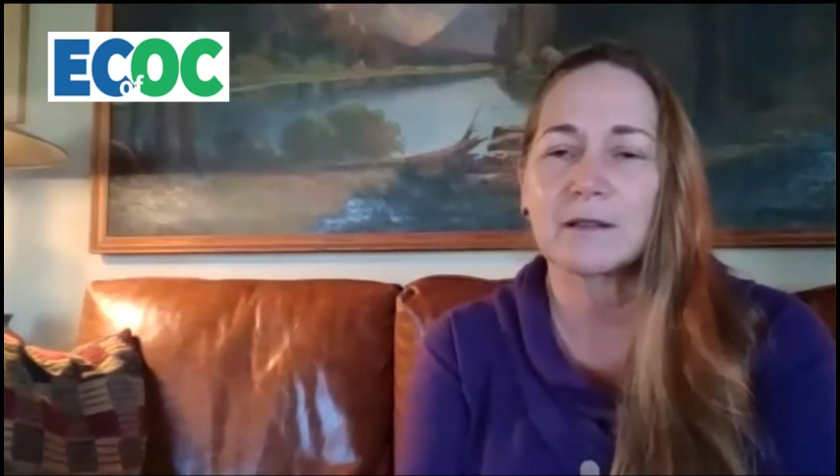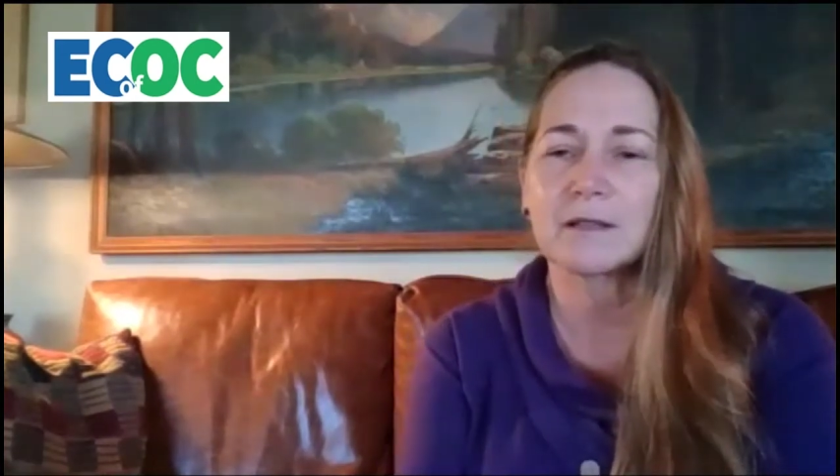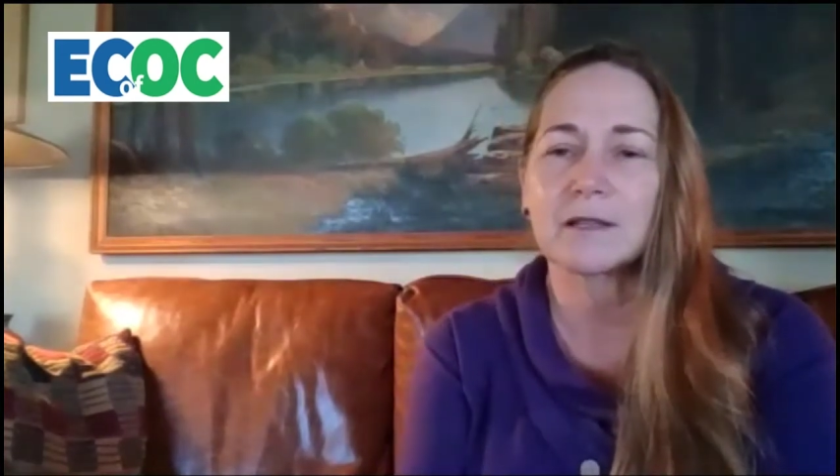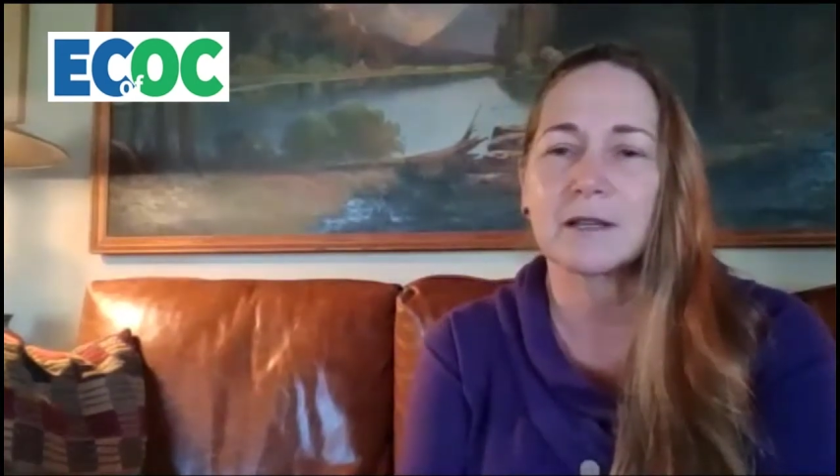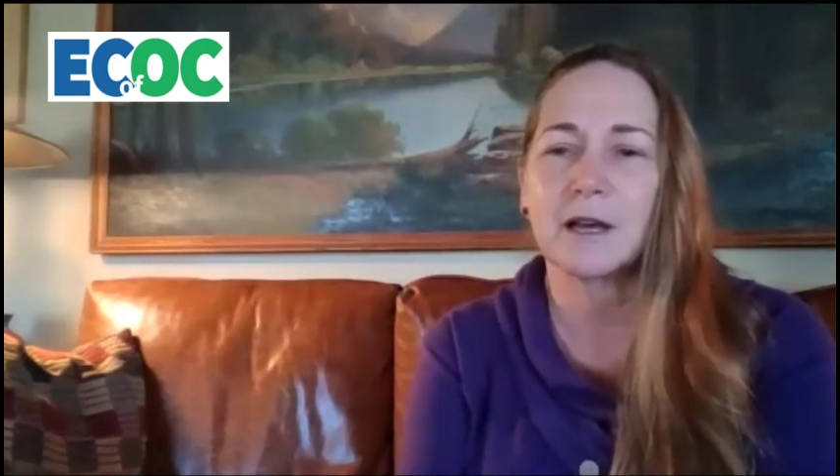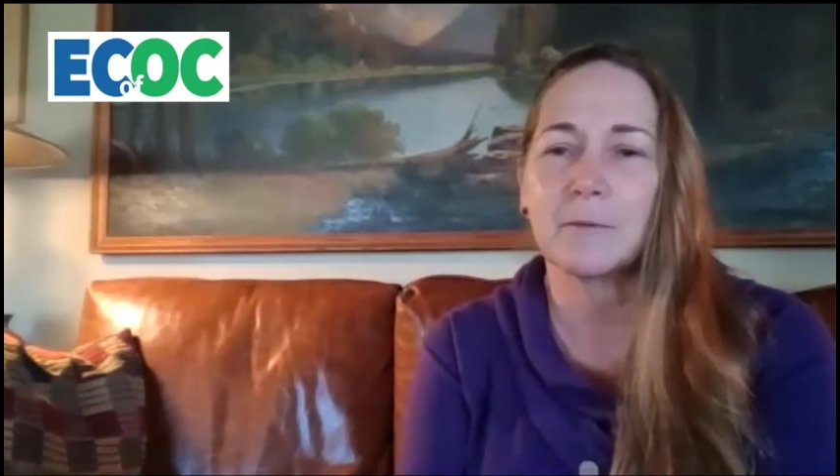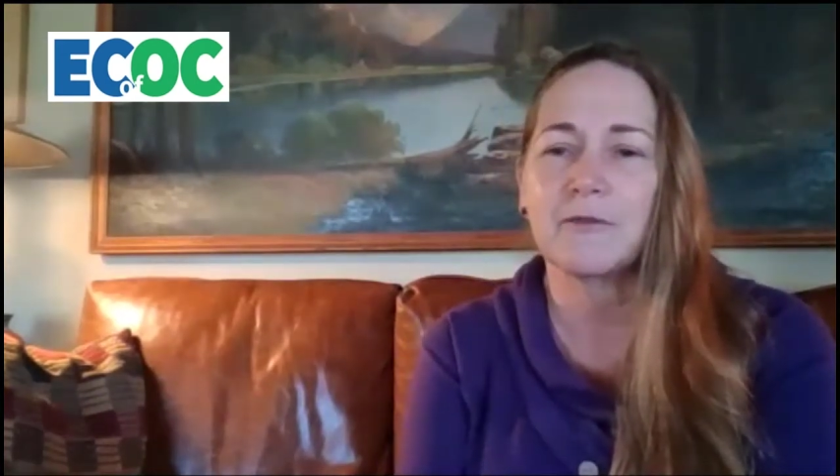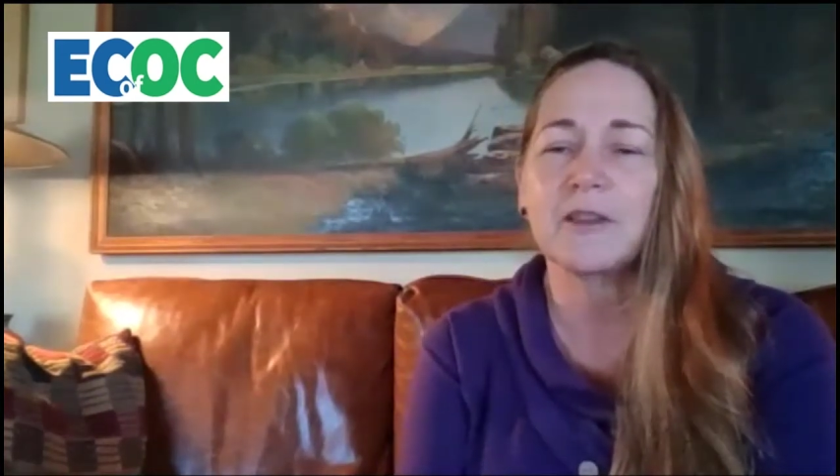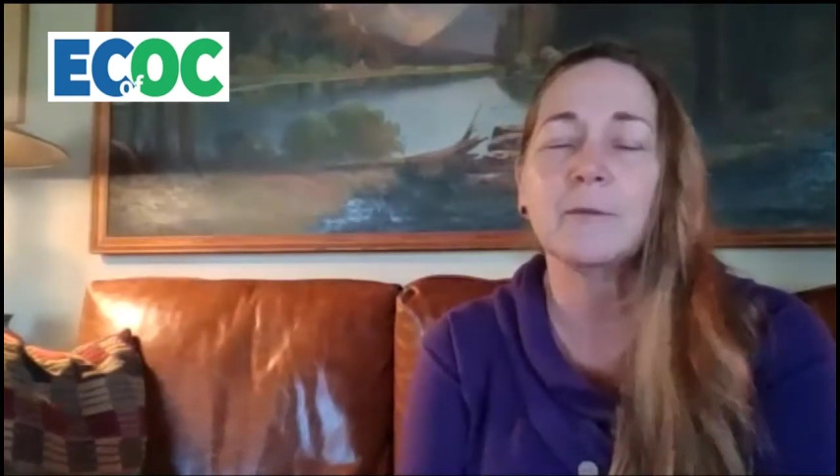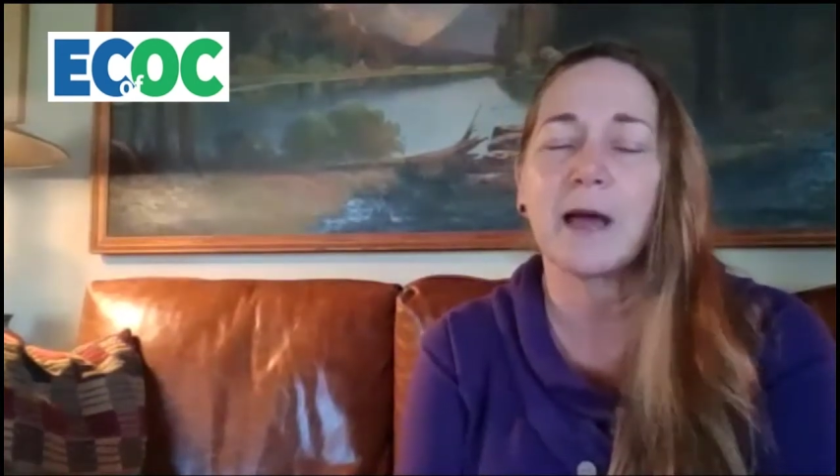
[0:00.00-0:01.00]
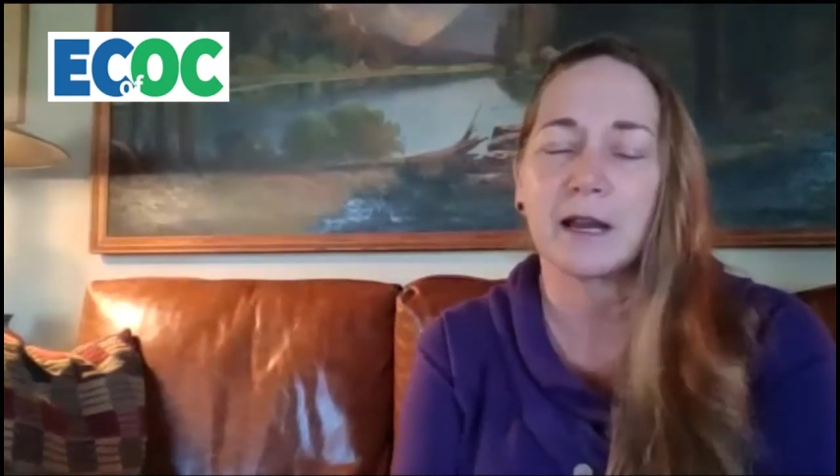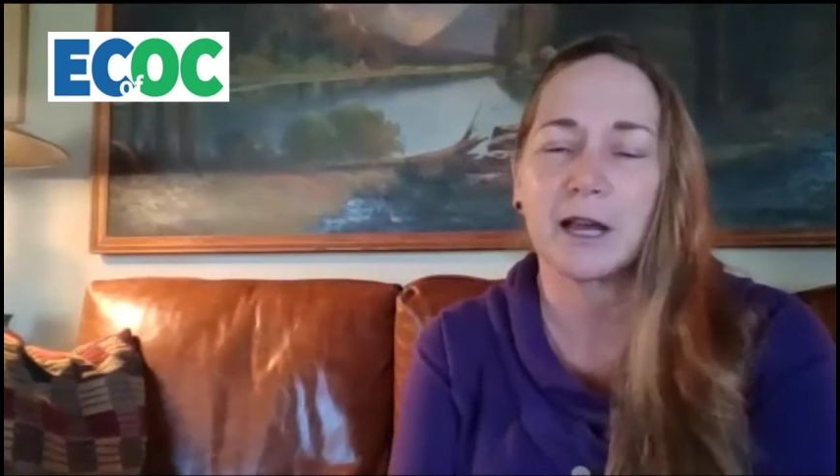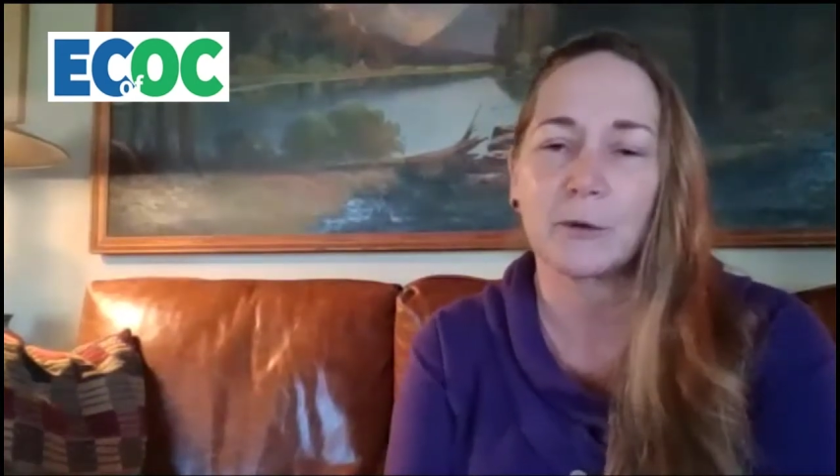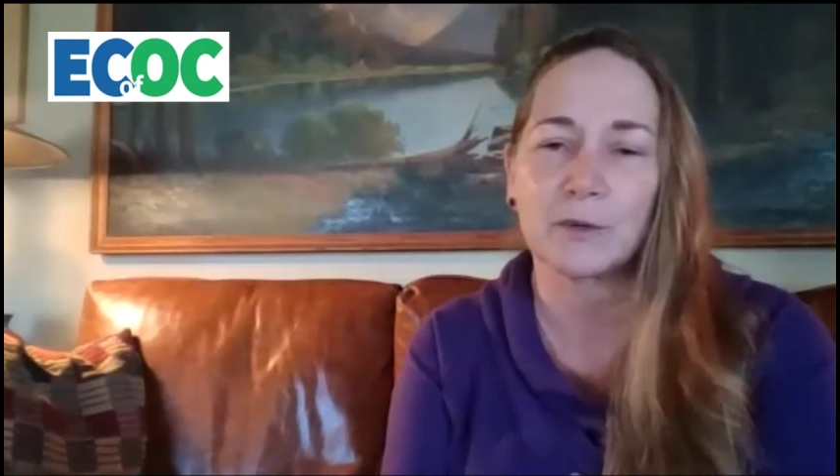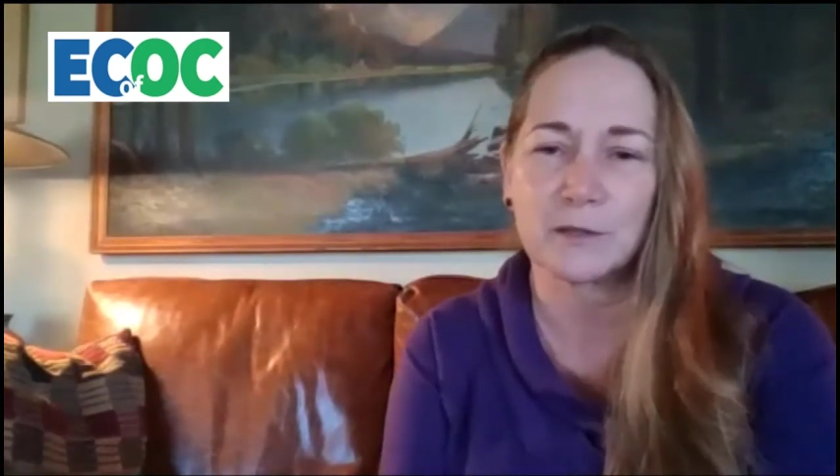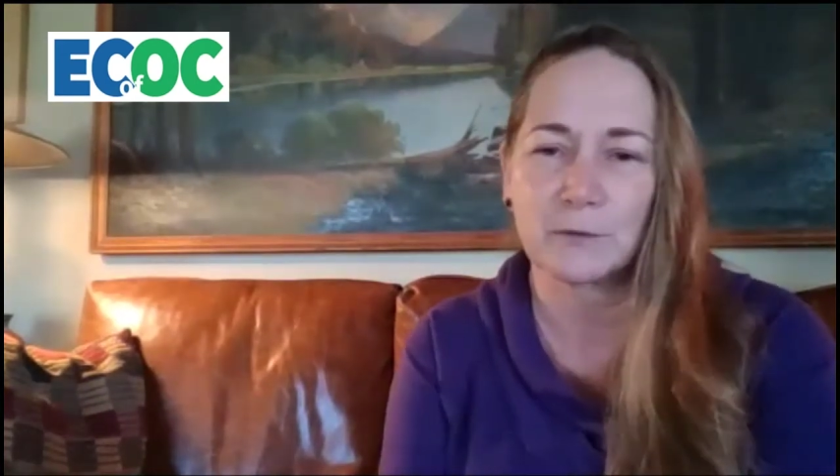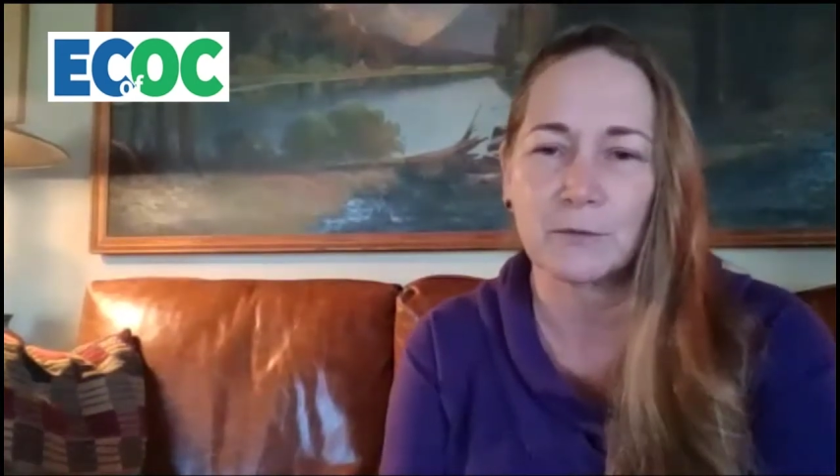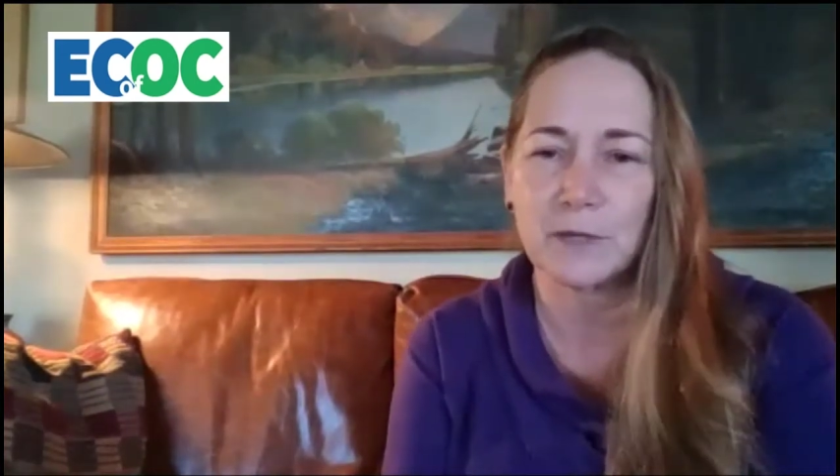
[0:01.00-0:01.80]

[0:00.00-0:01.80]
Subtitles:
some feedback I was